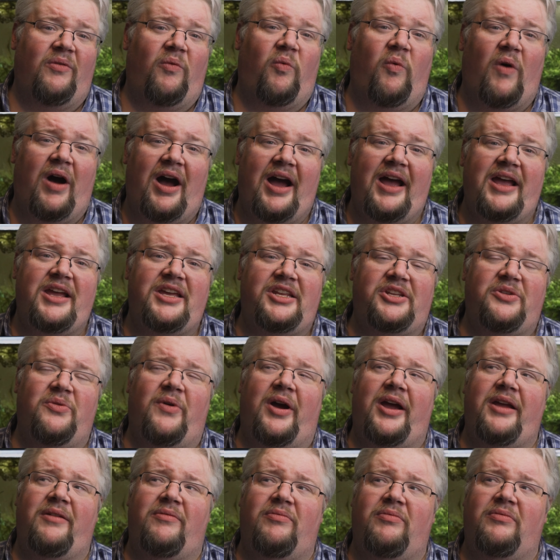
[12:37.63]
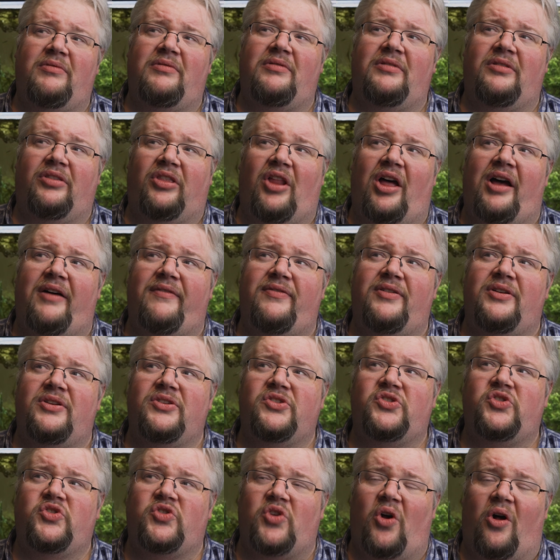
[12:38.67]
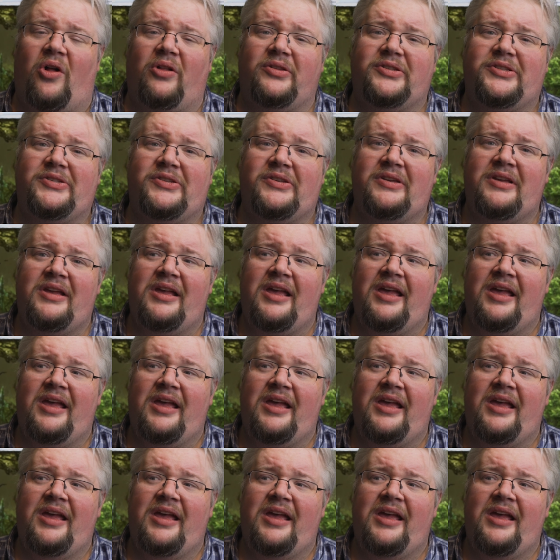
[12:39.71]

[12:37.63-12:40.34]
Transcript: Why do I love salt